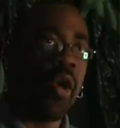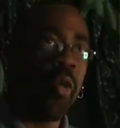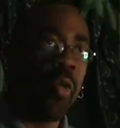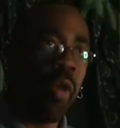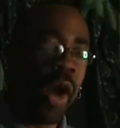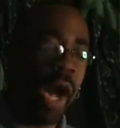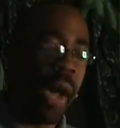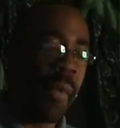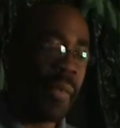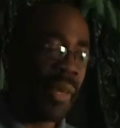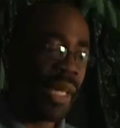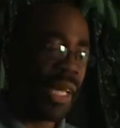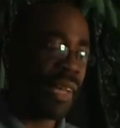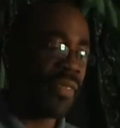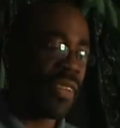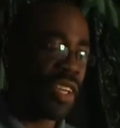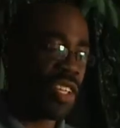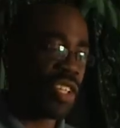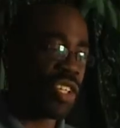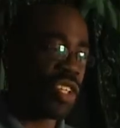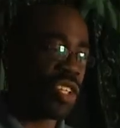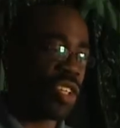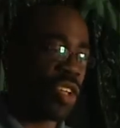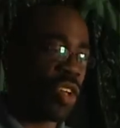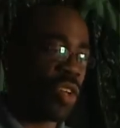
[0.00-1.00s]
What I believe
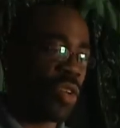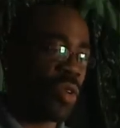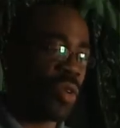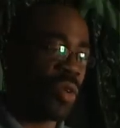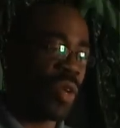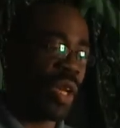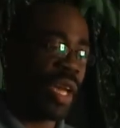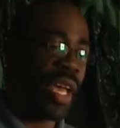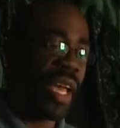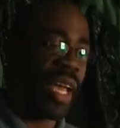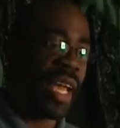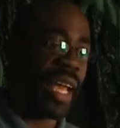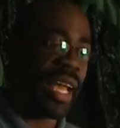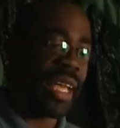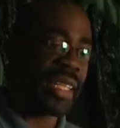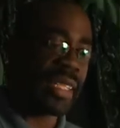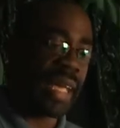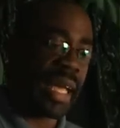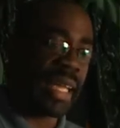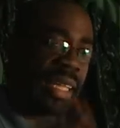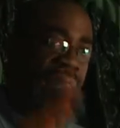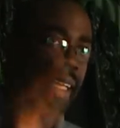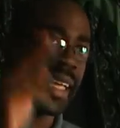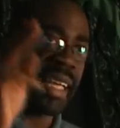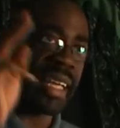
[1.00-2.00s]
they should do is
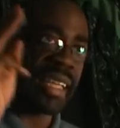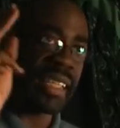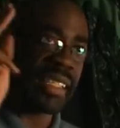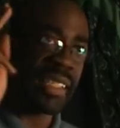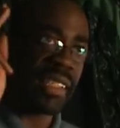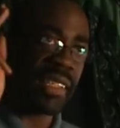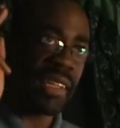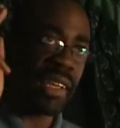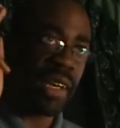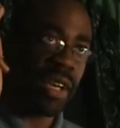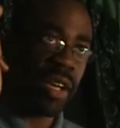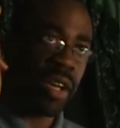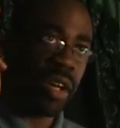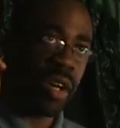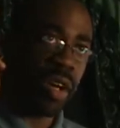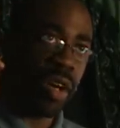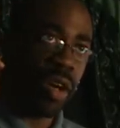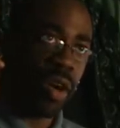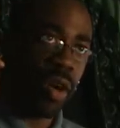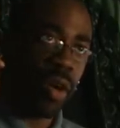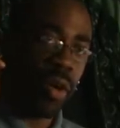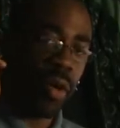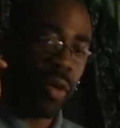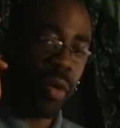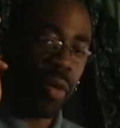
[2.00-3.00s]
at least
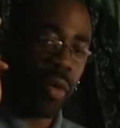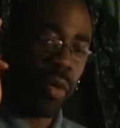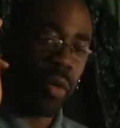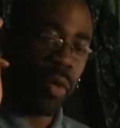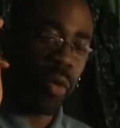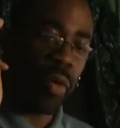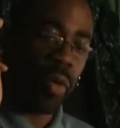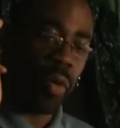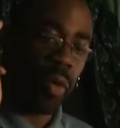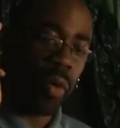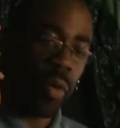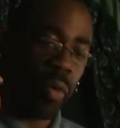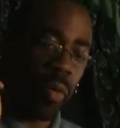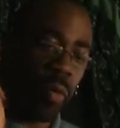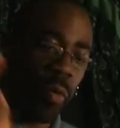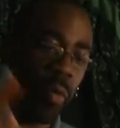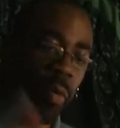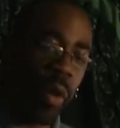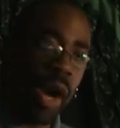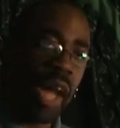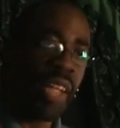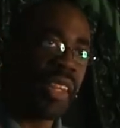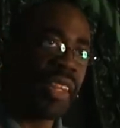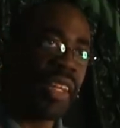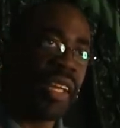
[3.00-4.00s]

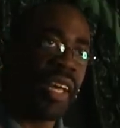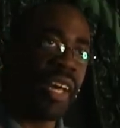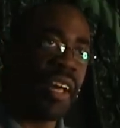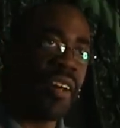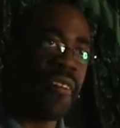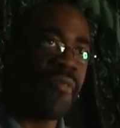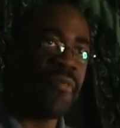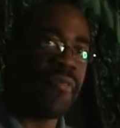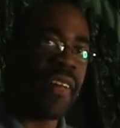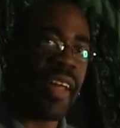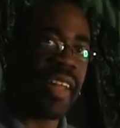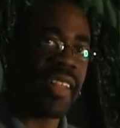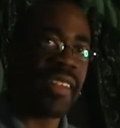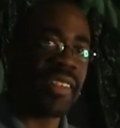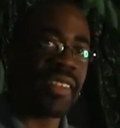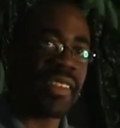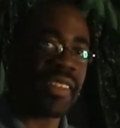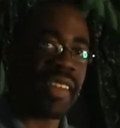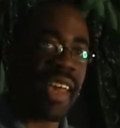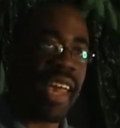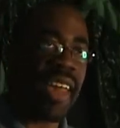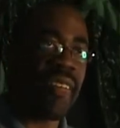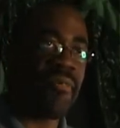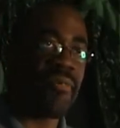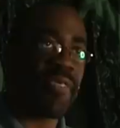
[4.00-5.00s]
one
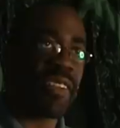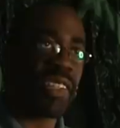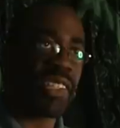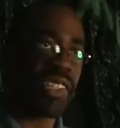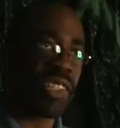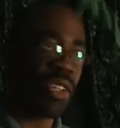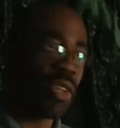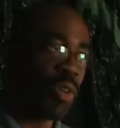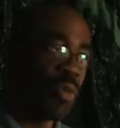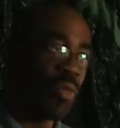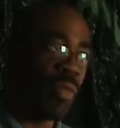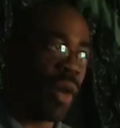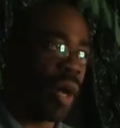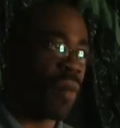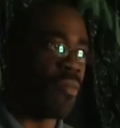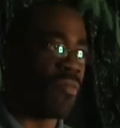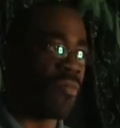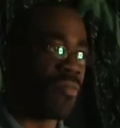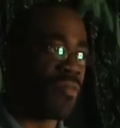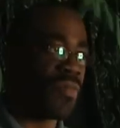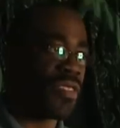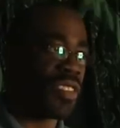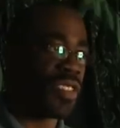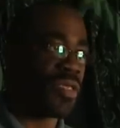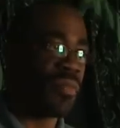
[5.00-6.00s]
event every two
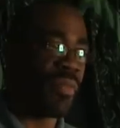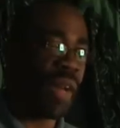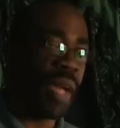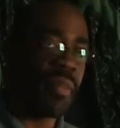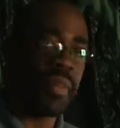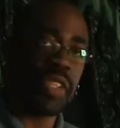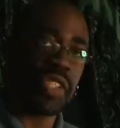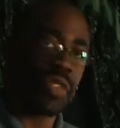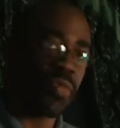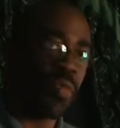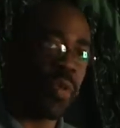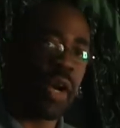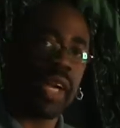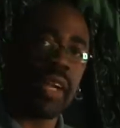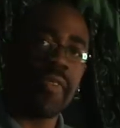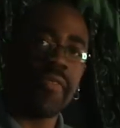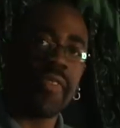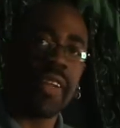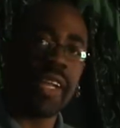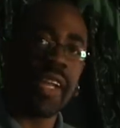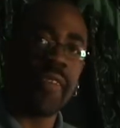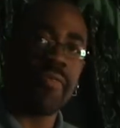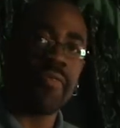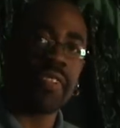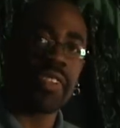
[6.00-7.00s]
months, maybe just one
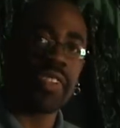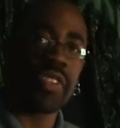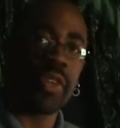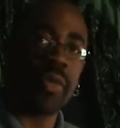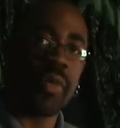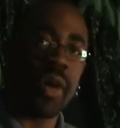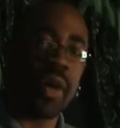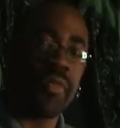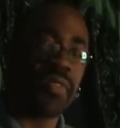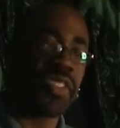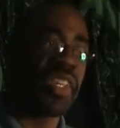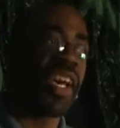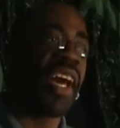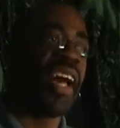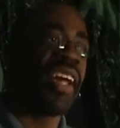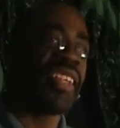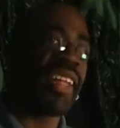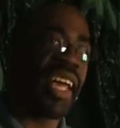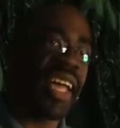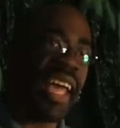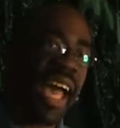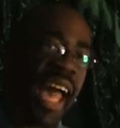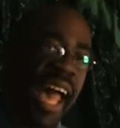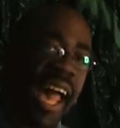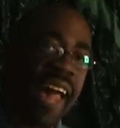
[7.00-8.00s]
event every two months,
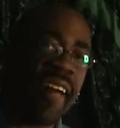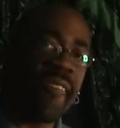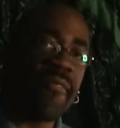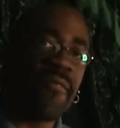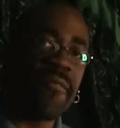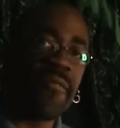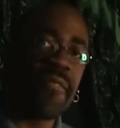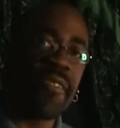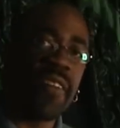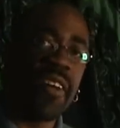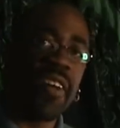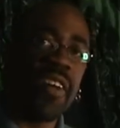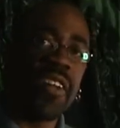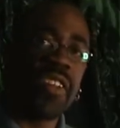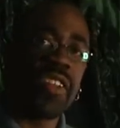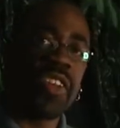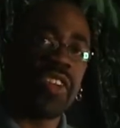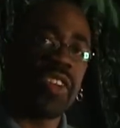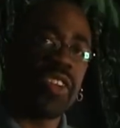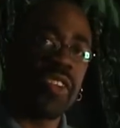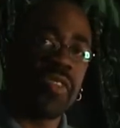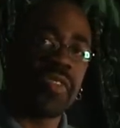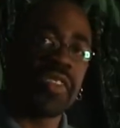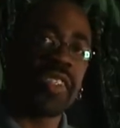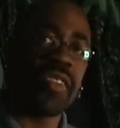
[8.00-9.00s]
they have
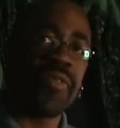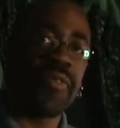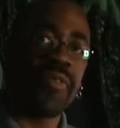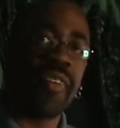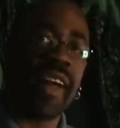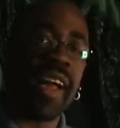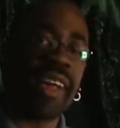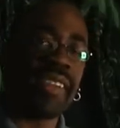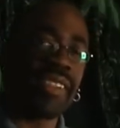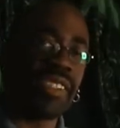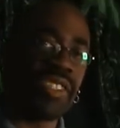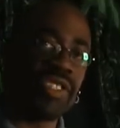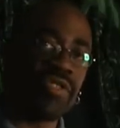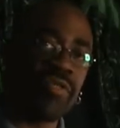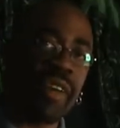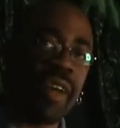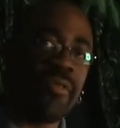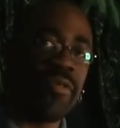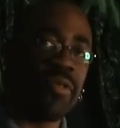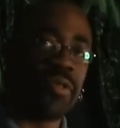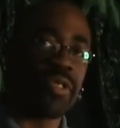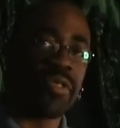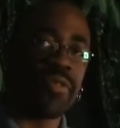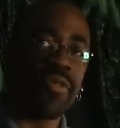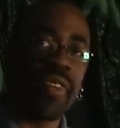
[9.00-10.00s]
the UFC fighters and
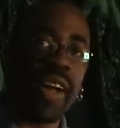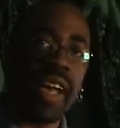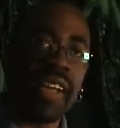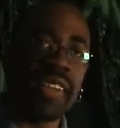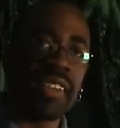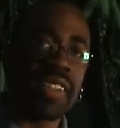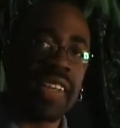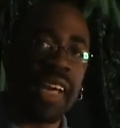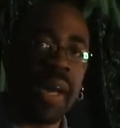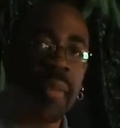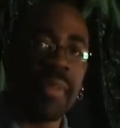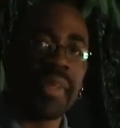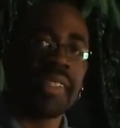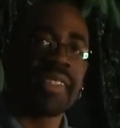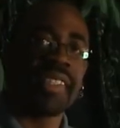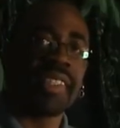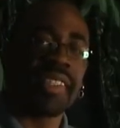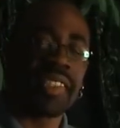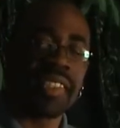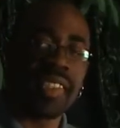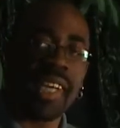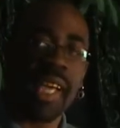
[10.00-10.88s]
Strikeforce fighters come into the